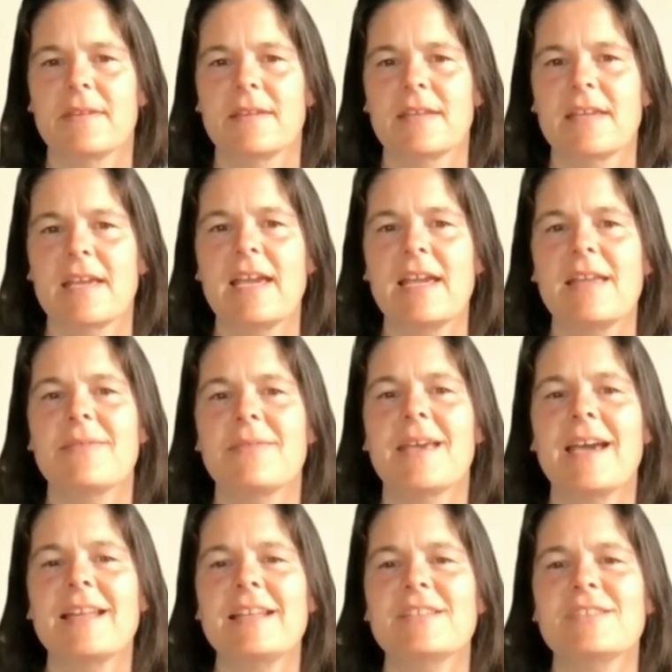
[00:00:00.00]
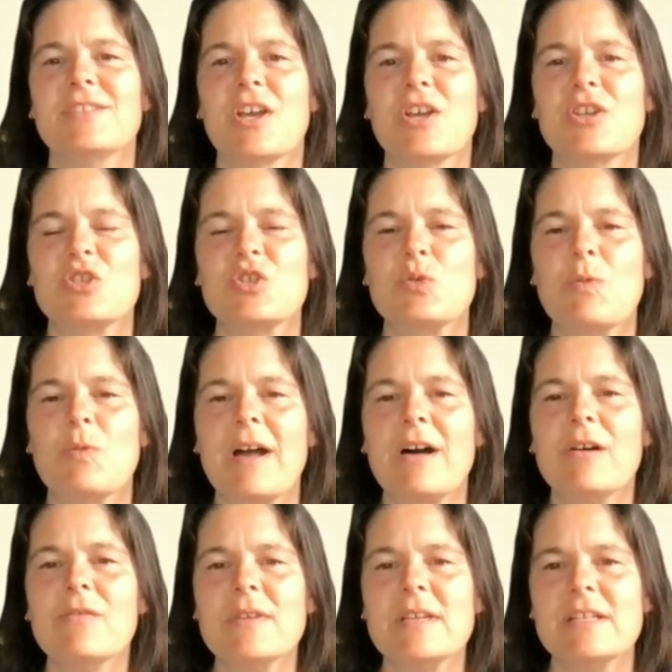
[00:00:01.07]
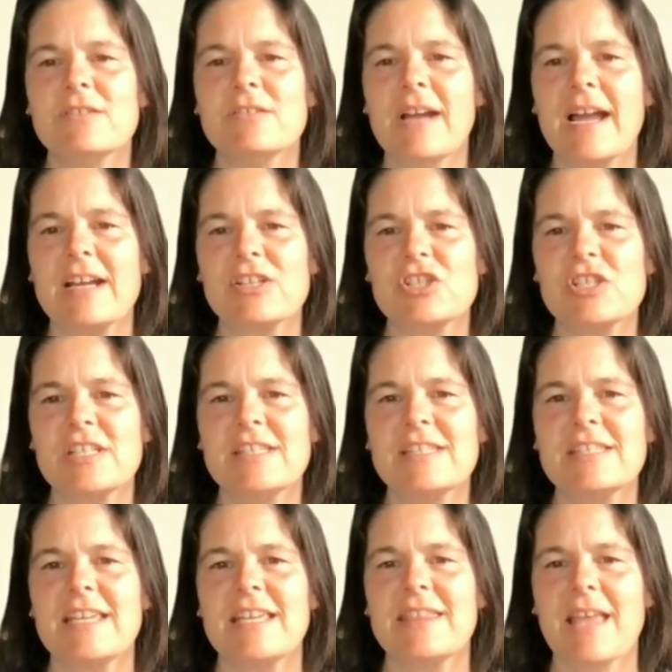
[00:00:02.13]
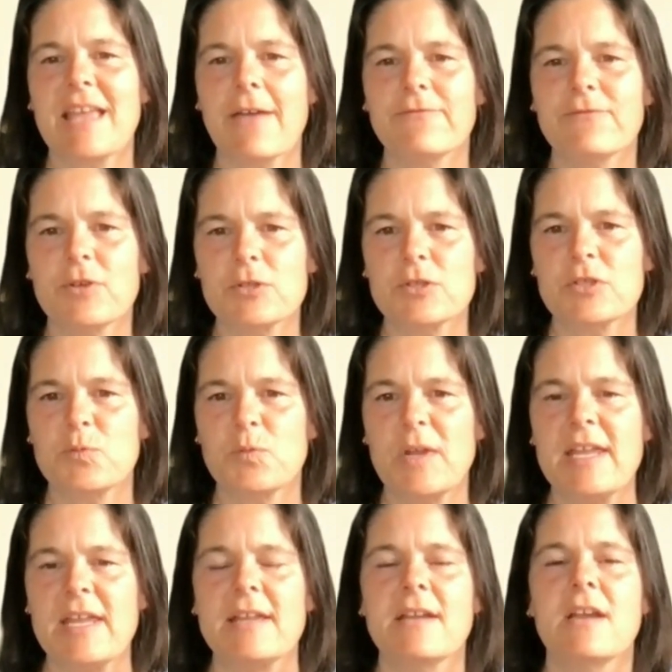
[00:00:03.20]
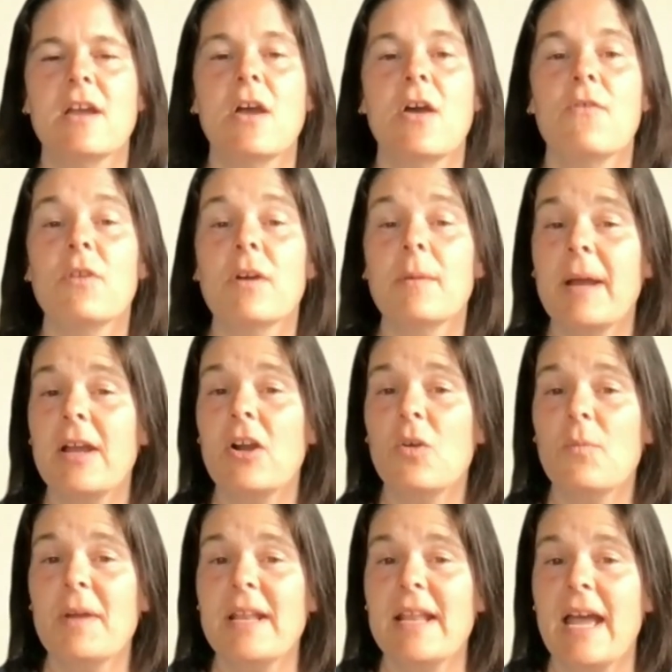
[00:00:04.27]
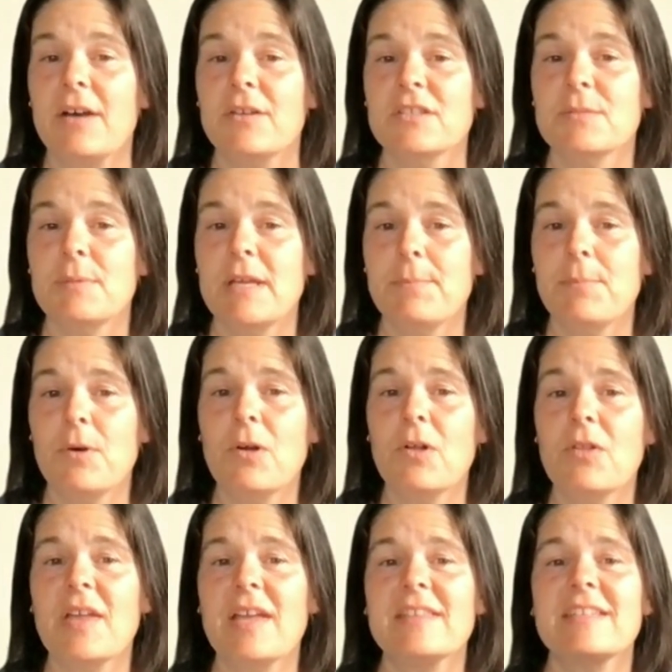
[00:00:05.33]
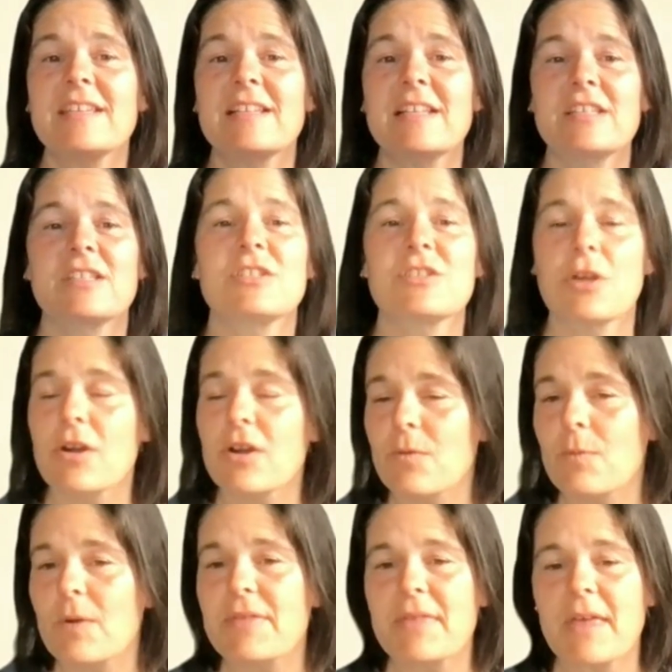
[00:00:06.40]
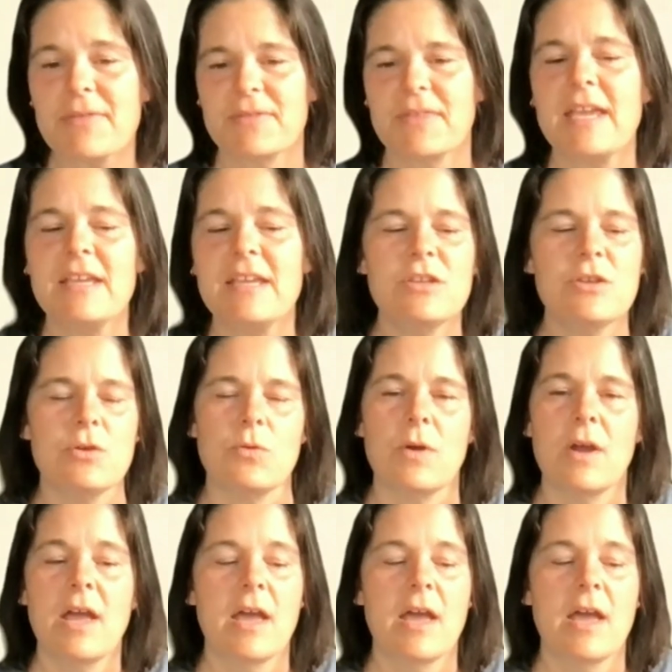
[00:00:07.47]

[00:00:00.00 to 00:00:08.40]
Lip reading: Okay, that is 12 interactions in that first week. For my open house people, that's going to start with a thank you.